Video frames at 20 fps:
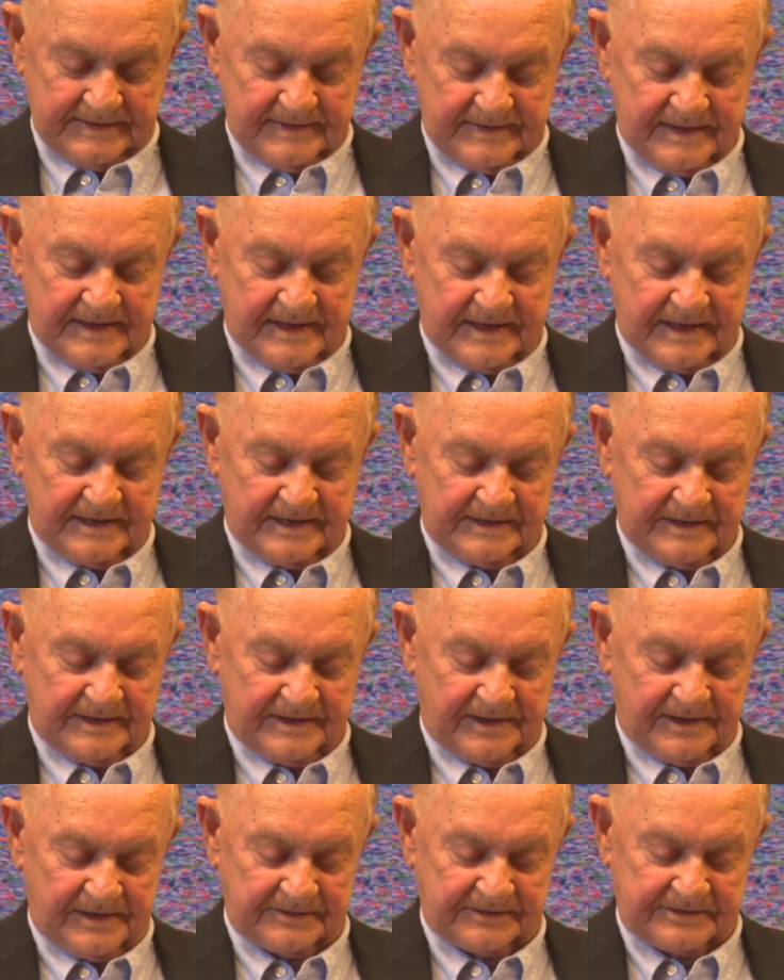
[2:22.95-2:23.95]
and
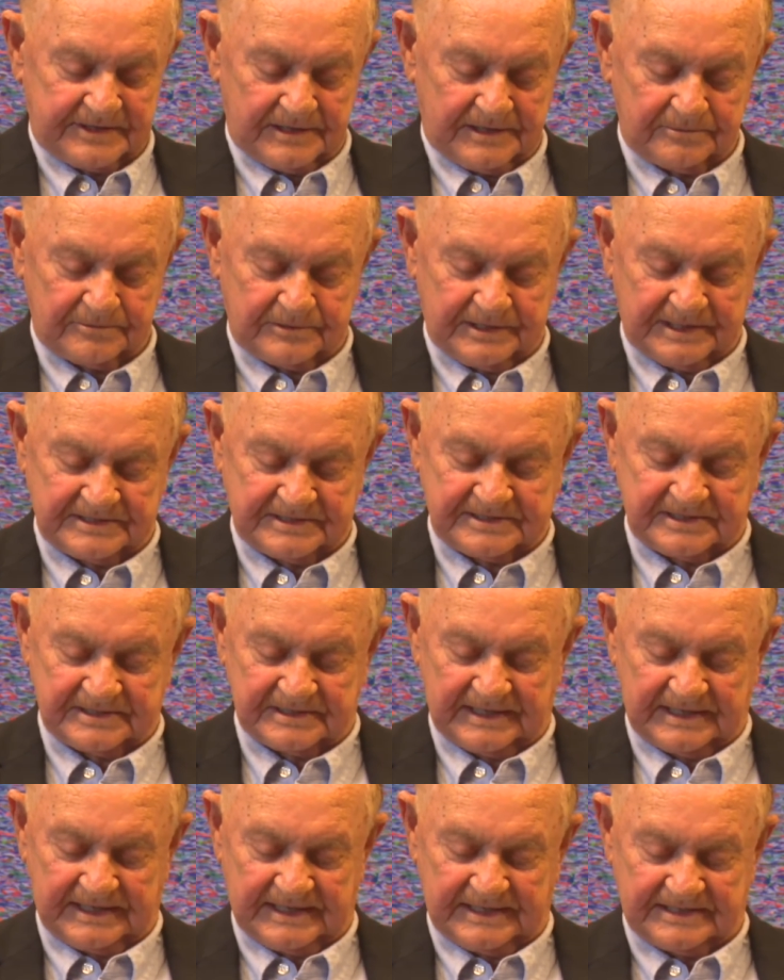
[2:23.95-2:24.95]
until
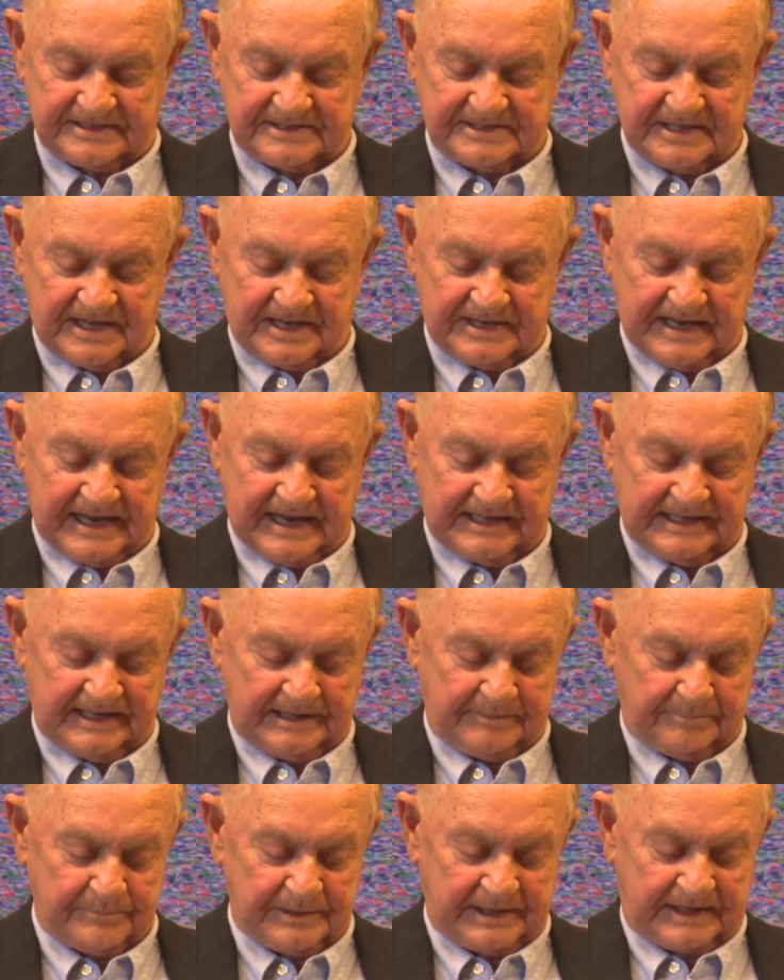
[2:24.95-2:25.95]
recently, his son Eddie
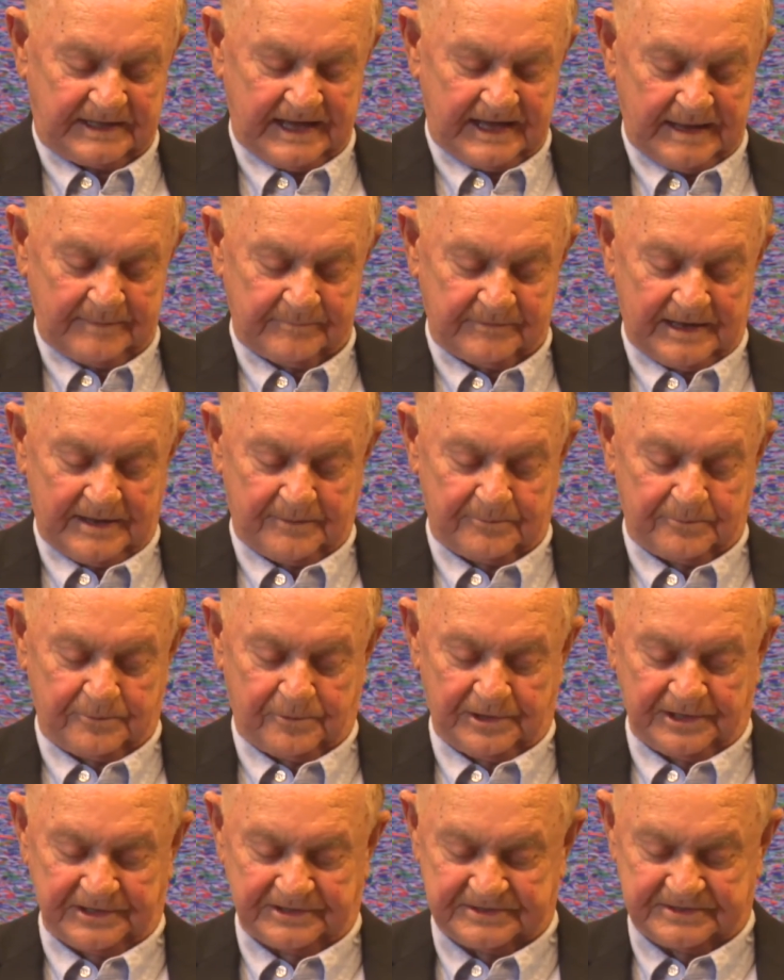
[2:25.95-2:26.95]
became that
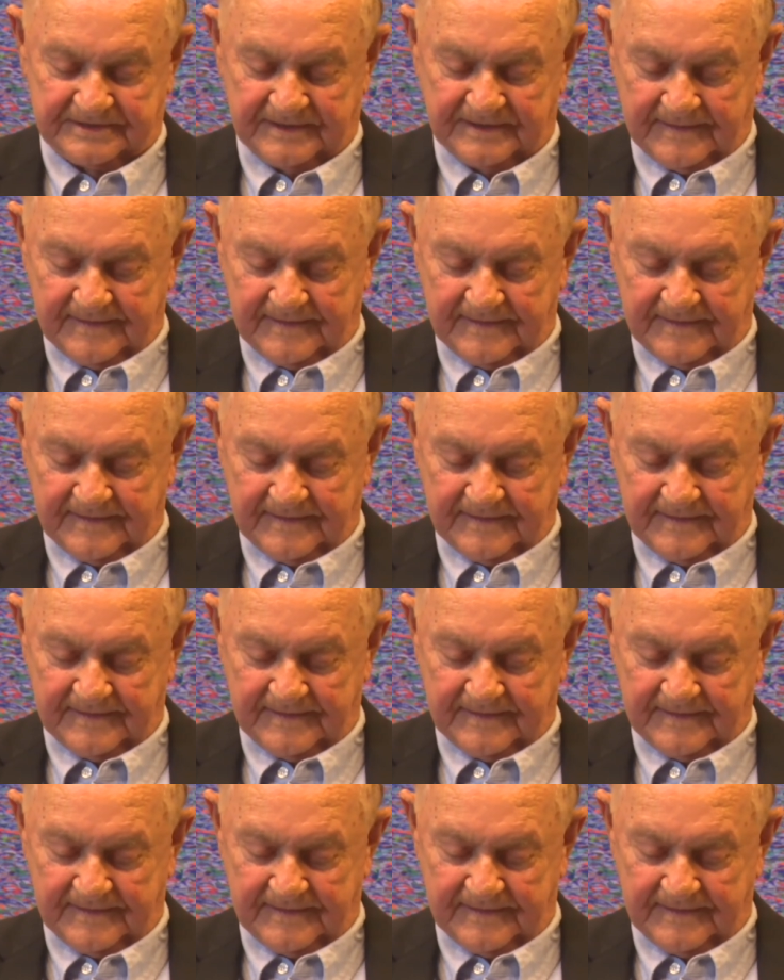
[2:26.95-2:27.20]
voice.